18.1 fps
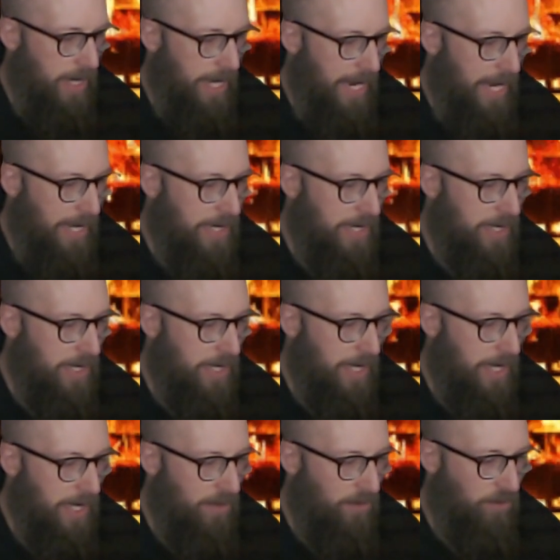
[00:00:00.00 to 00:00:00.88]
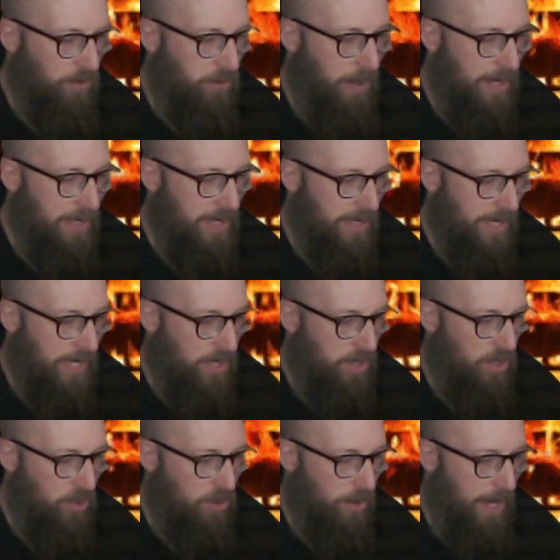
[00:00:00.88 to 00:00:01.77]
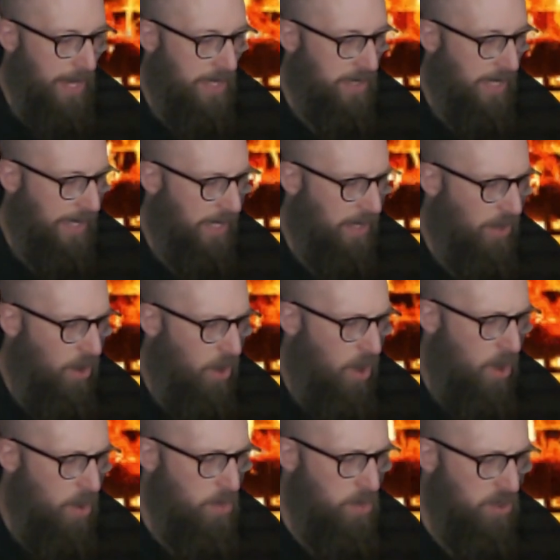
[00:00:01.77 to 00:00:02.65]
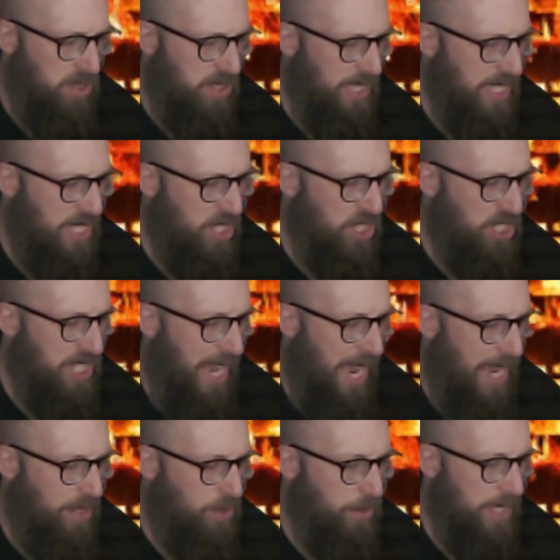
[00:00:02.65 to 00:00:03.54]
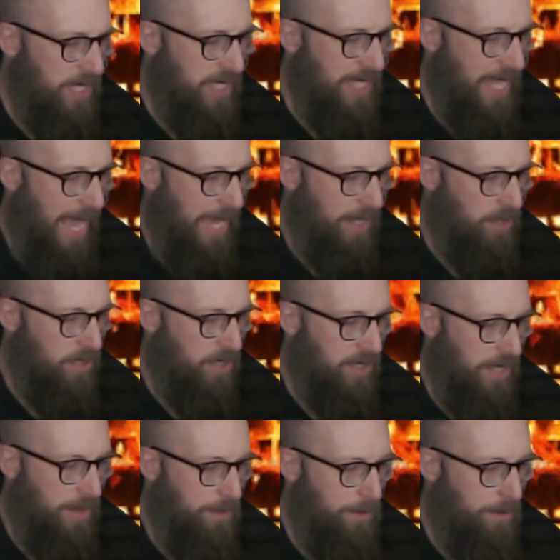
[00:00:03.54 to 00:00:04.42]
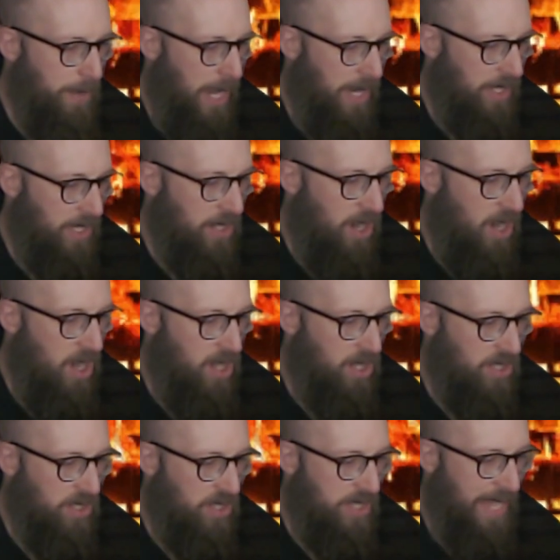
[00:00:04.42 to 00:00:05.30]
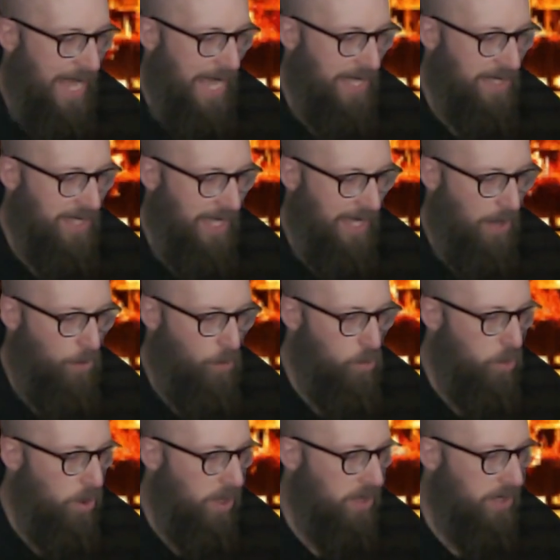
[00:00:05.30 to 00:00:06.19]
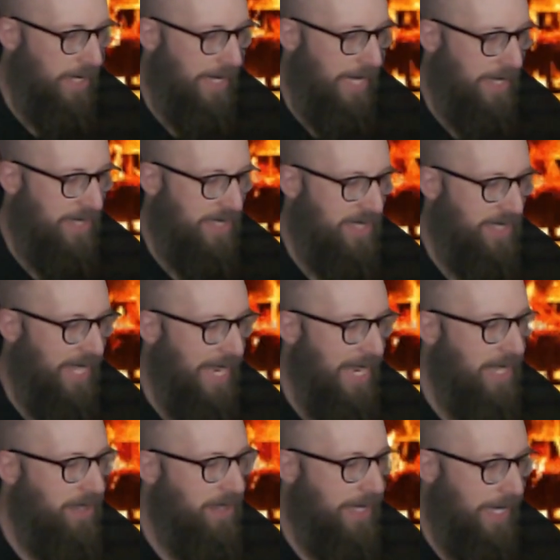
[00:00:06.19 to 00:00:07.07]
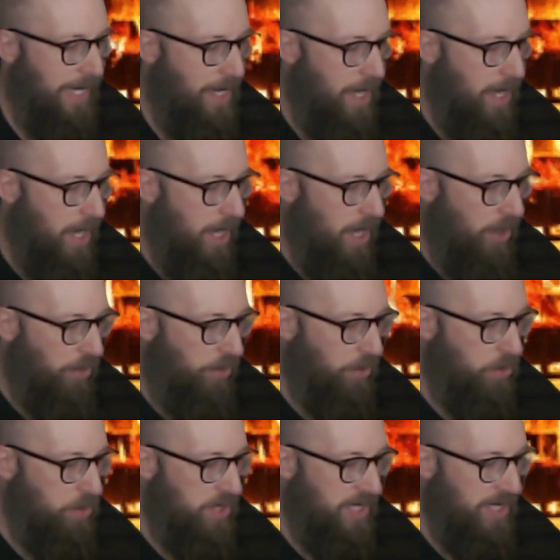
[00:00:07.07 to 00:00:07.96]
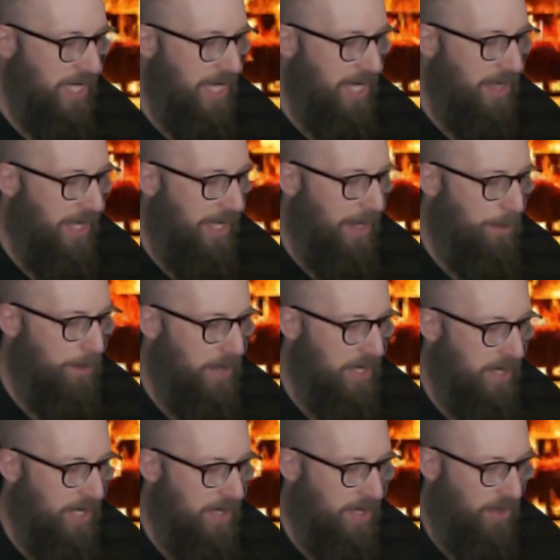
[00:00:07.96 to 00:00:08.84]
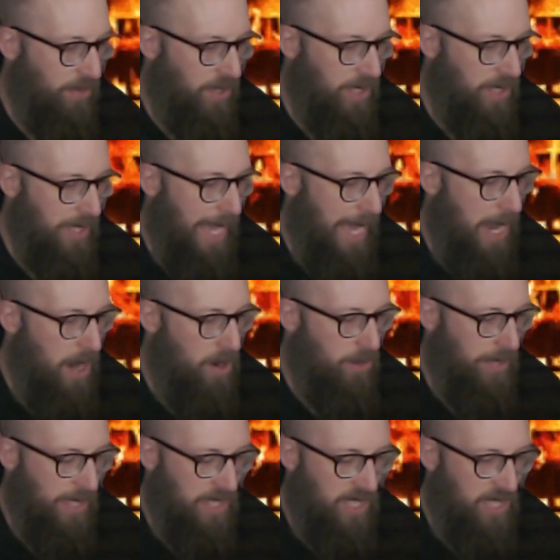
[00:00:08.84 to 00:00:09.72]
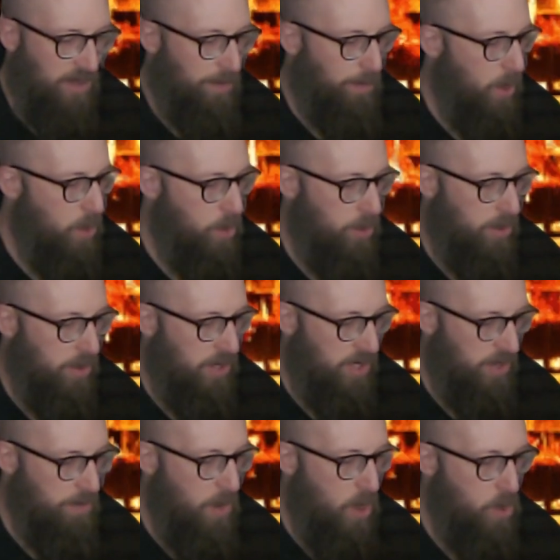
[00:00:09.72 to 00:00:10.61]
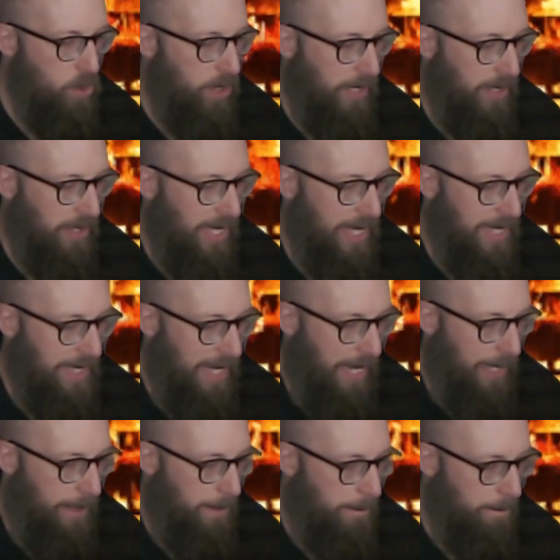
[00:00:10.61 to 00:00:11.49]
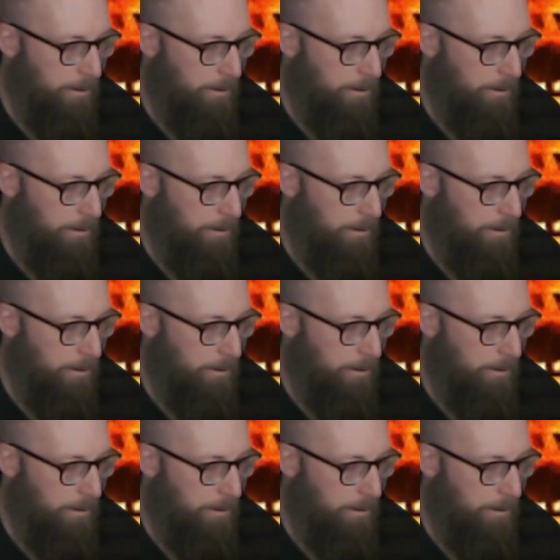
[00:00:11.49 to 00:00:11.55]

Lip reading: In his frenzied strains, I could almost see shadowy satyrs and bacchanals dancing and whirling insanely through seething abysses of cloud and smoke and lightning.